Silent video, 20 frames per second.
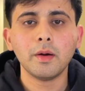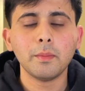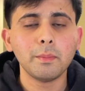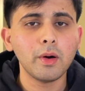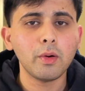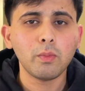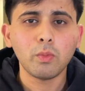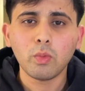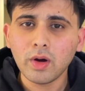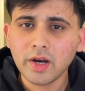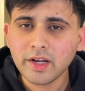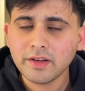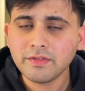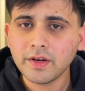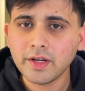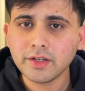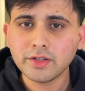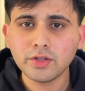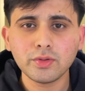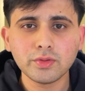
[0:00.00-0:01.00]
But what if
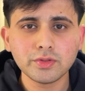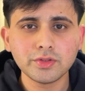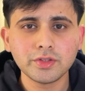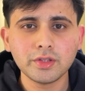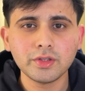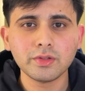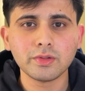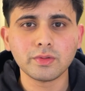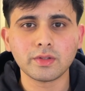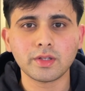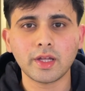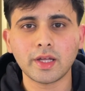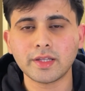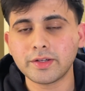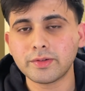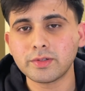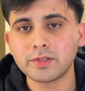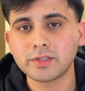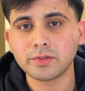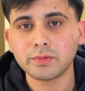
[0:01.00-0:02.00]
I told you that
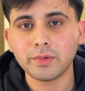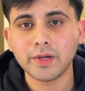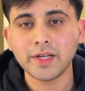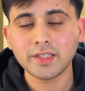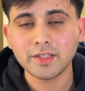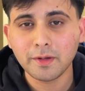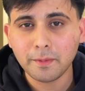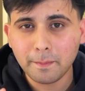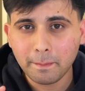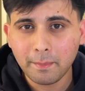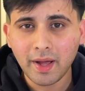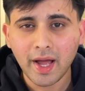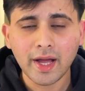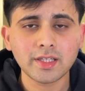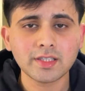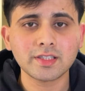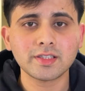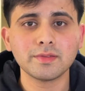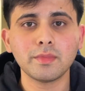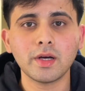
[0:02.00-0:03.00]
there was a way to
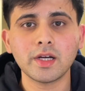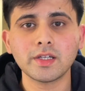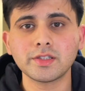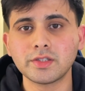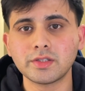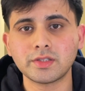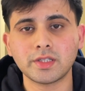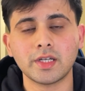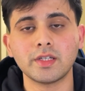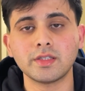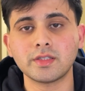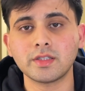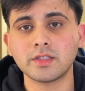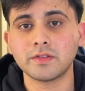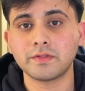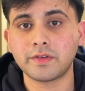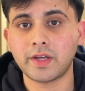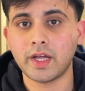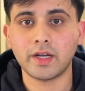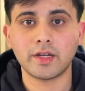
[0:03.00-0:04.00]
maximize your chances
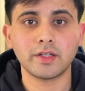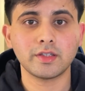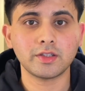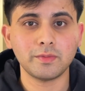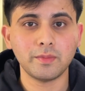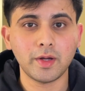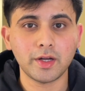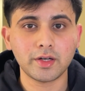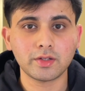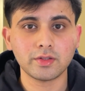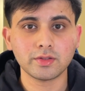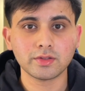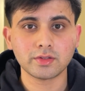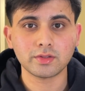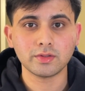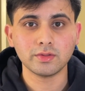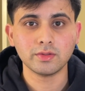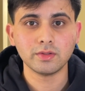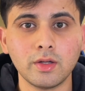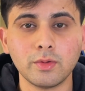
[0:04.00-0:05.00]
of getting into medical
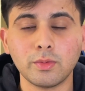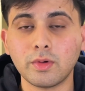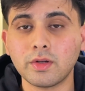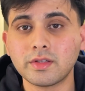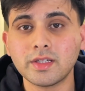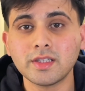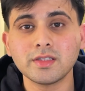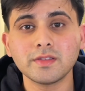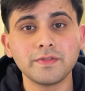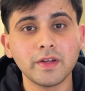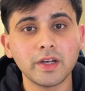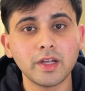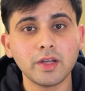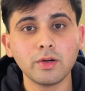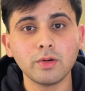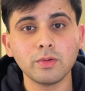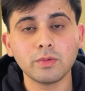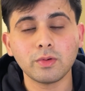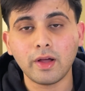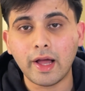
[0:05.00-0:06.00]
school? Well, this
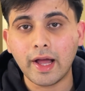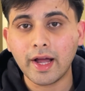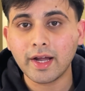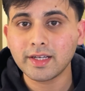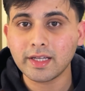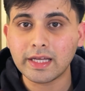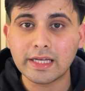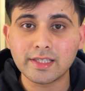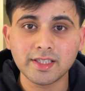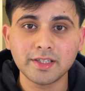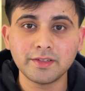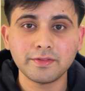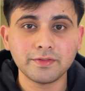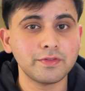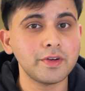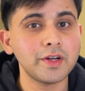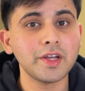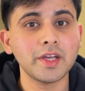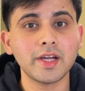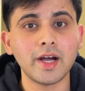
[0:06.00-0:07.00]
video will act as a
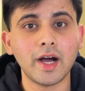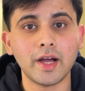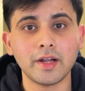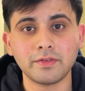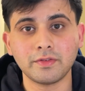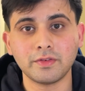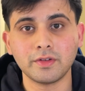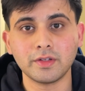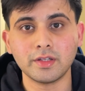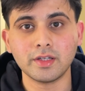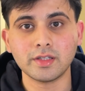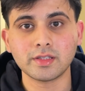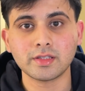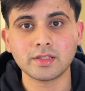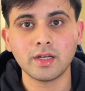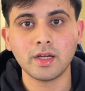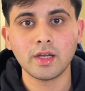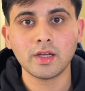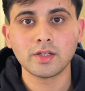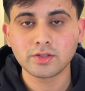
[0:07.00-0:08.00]
free guide for this.
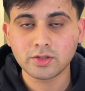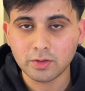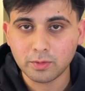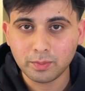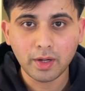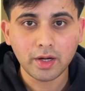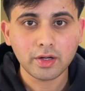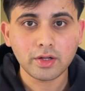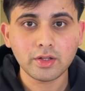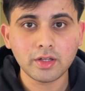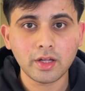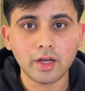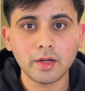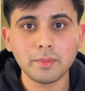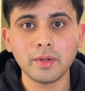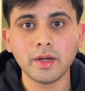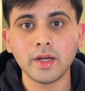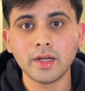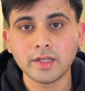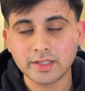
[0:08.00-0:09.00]
So buckle up,
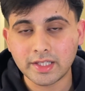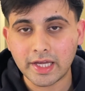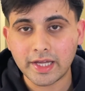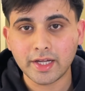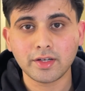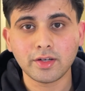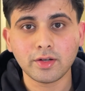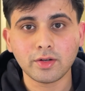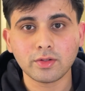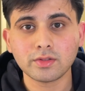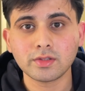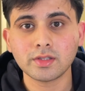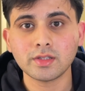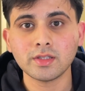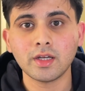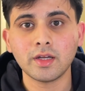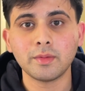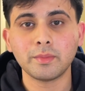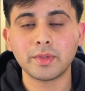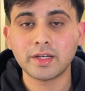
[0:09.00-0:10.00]
take notes,
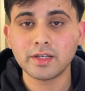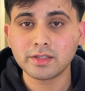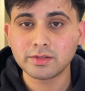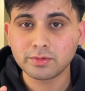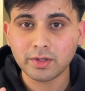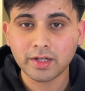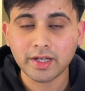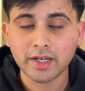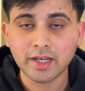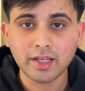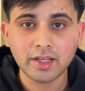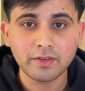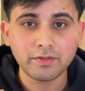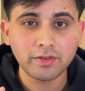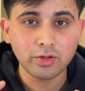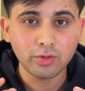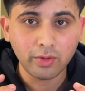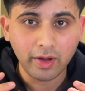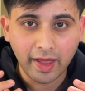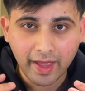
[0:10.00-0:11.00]
because we're gonna give
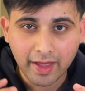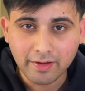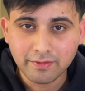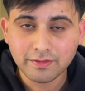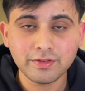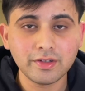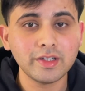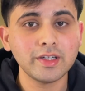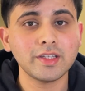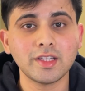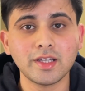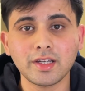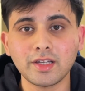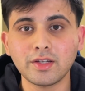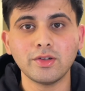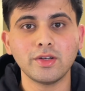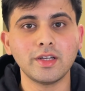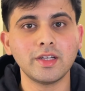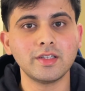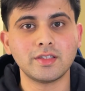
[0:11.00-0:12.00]
you everything
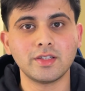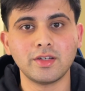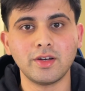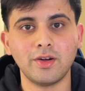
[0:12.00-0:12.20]
you need to